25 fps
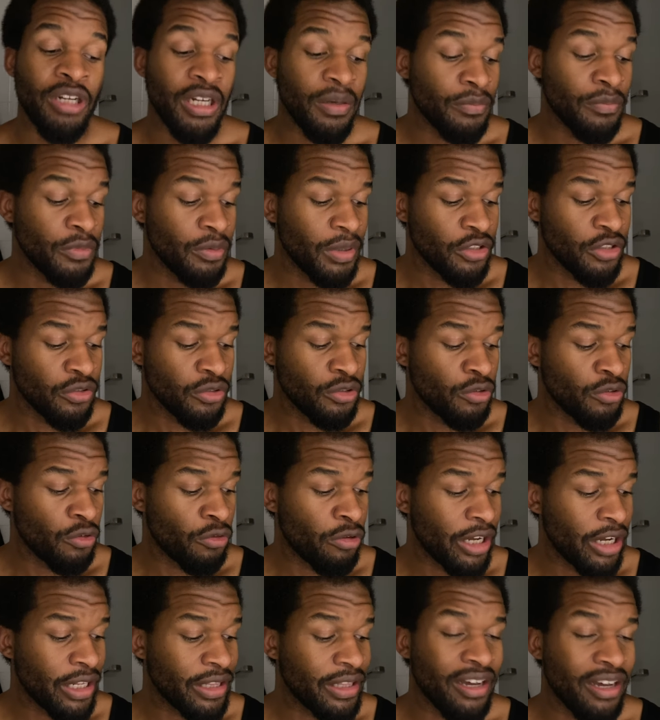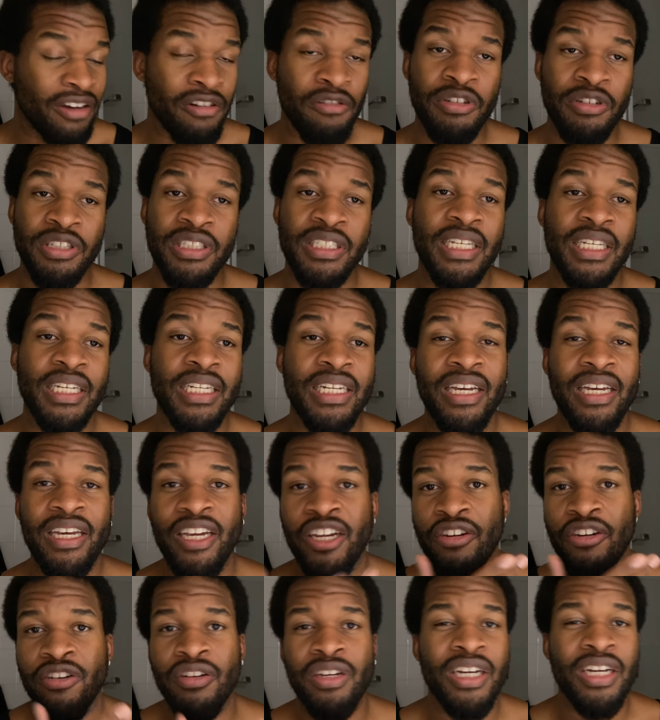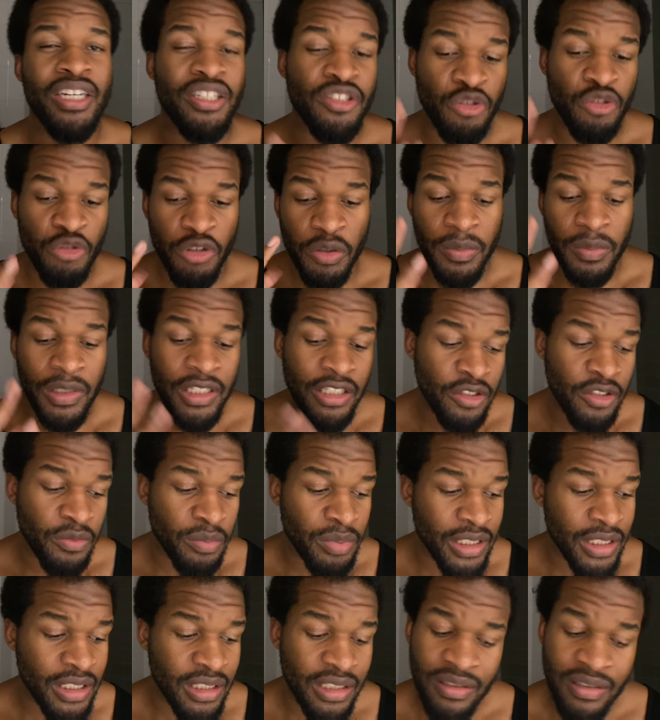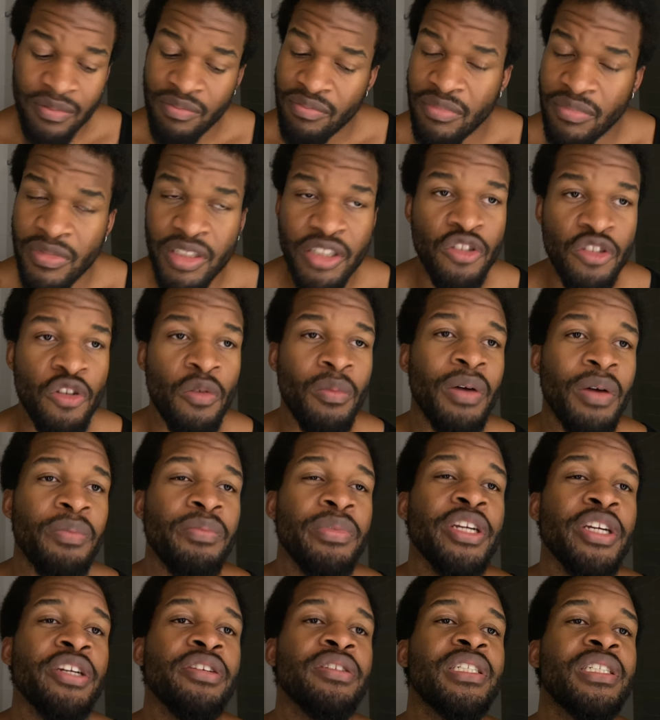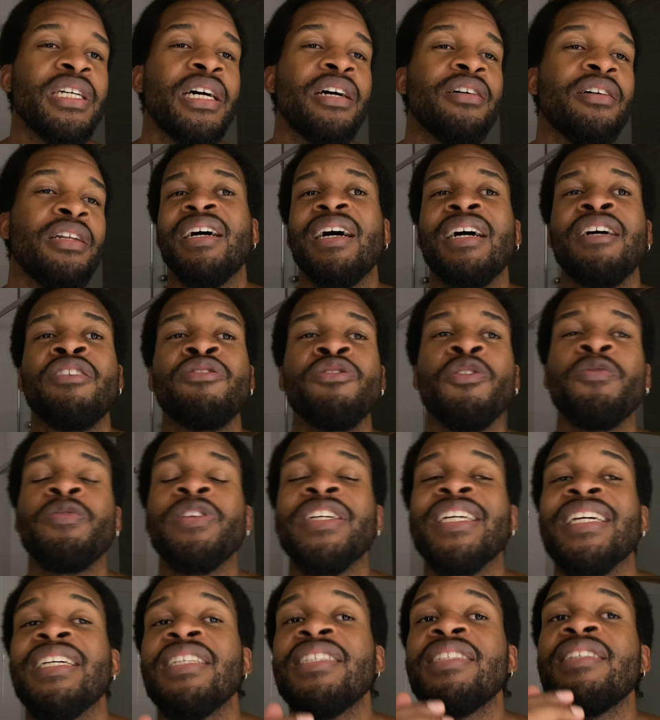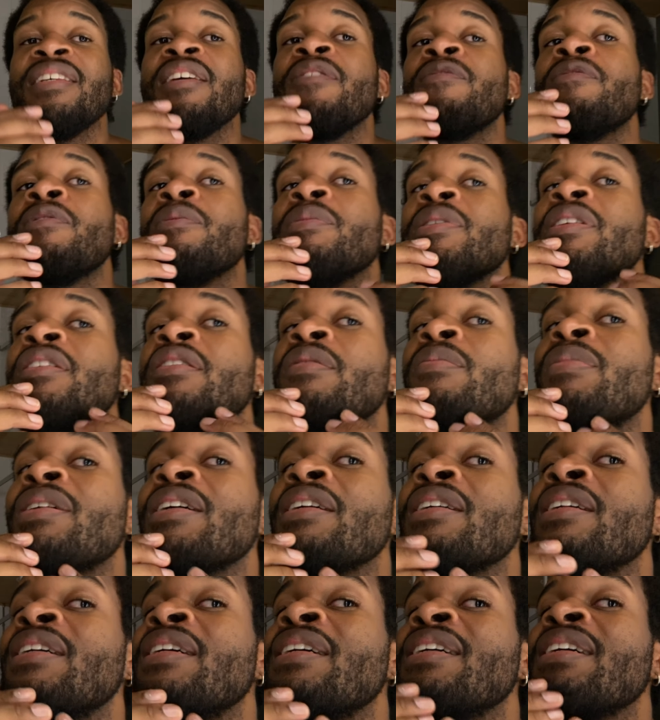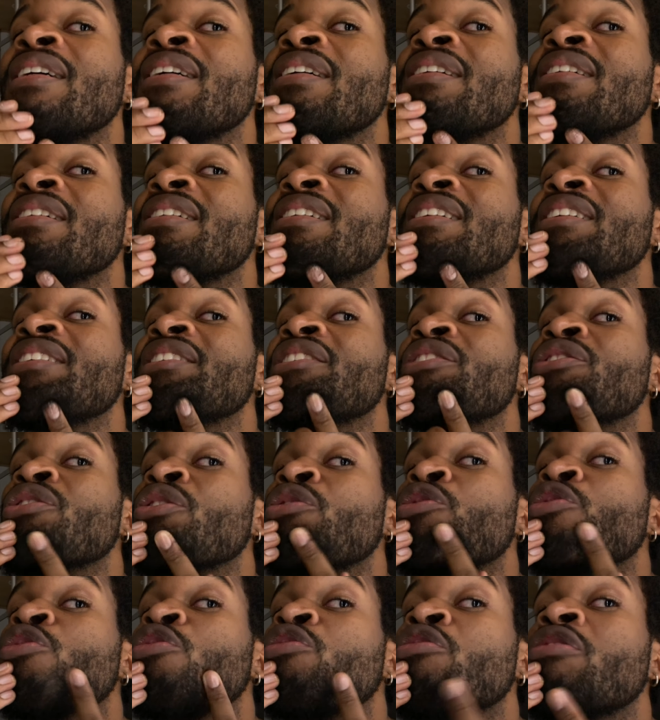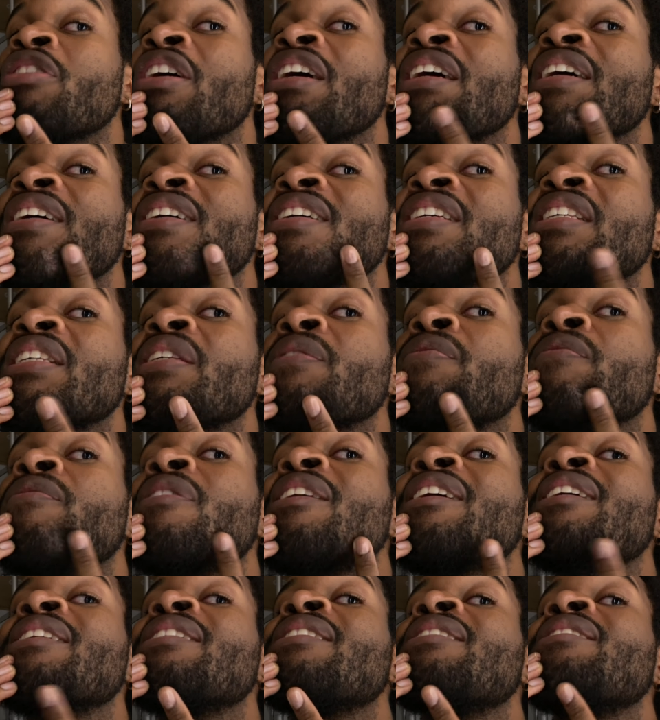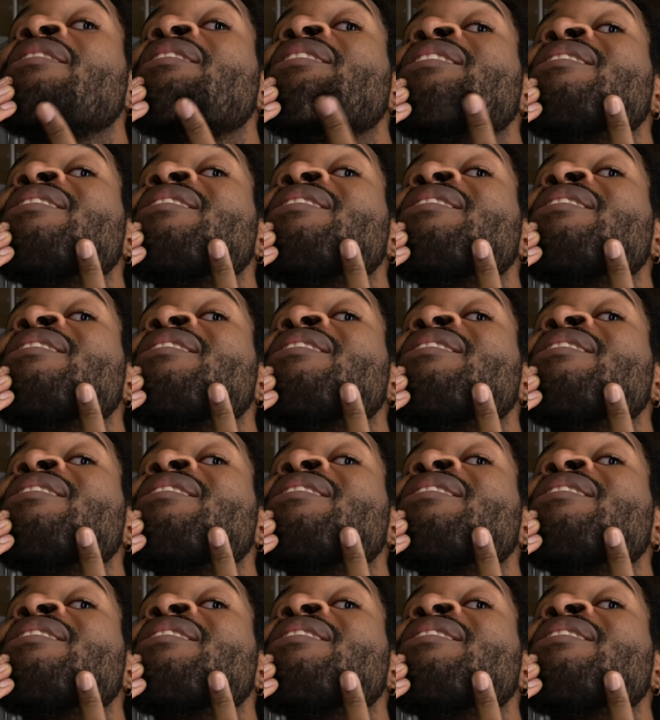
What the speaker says: I'm about to do right now is get a haircut, trim a little bit, you know, my beard down. I don't know if you can see from here, but it's so dry, it's flaky.